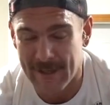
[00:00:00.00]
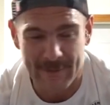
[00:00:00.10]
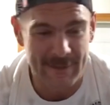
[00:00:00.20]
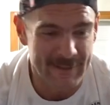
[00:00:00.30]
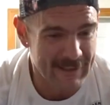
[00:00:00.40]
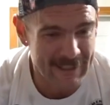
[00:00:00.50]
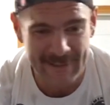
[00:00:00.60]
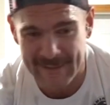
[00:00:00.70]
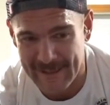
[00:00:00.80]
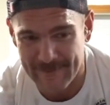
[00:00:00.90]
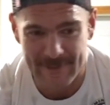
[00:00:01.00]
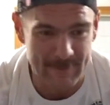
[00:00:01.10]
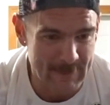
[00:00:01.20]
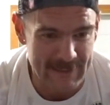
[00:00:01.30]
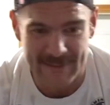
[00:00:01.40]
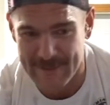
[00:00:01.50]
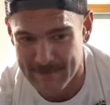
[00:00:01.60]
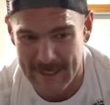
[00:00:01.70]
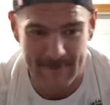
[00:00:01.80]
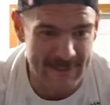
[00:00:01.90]
I think the FTP test
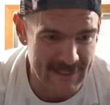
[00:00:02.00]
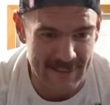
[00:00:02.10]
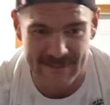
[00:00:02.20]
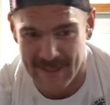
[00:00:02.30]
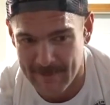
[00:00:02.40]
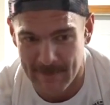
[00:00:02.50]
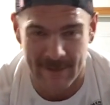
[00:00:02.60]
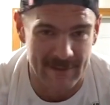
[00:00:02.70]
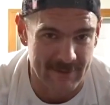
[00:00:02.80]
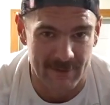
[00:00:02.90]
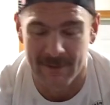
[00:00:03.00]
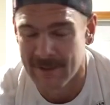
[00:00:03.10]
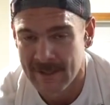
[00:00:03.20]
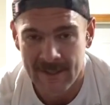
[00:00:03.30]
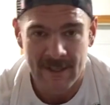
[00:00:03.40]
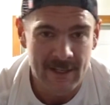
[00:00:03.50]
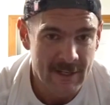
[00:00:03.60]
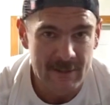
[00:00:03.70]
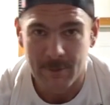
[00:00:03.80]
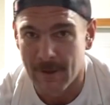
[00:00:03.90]
maybe takes 10 minutes or
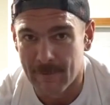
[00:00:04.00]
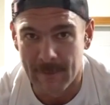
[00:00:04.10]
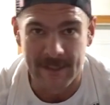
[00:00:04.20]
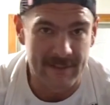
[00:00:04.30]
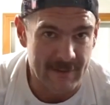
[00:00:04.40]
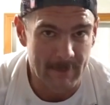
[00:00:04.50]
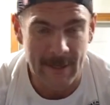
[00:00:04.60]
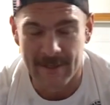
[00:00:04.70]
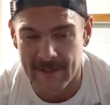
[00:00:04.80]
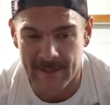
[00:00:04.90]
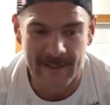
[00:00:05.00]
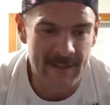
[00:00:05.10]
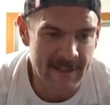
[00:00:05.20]
12 minutes depending